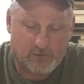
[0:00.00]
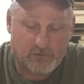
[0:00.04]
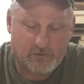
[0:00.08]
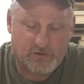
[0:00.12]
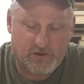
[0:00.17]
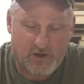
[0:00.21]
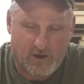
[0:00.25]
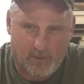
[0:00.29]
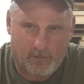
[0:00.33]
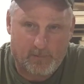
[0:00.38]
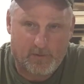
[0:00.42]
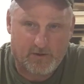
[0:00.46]

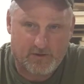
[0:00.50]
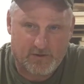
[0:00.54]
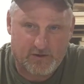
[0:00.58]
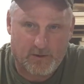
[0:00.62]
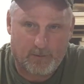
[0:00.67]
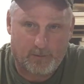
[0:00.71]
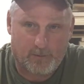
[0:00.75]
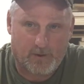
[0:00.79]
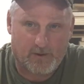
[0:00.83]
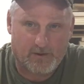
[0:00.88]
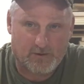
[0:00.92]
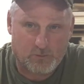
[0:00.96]

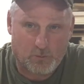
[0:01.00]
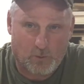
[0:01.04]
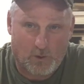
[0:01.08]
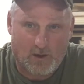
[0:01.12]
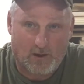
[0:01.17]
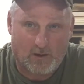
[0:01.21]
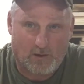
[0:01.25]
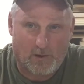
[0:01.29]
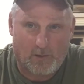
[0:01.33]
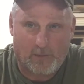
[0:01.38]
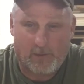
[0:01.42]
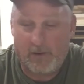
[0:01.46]
championship as
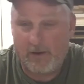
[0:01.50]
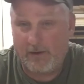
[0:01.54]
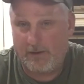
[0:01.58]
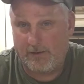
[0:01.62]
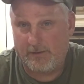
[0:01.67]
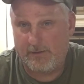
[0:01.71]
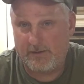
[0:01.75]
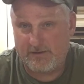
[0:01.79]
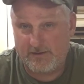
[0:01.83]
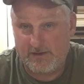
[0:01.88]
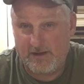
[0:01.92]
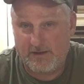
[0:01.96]
well at the end
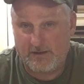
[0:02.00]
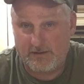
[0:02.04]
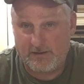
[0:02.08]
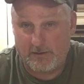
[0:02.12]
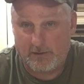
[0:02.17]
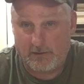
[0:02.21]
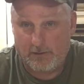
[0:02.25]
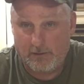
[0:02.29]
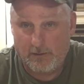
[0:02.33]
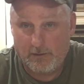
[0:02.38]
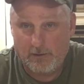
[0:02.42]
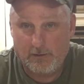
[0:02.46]
of the
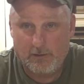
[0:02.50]
season.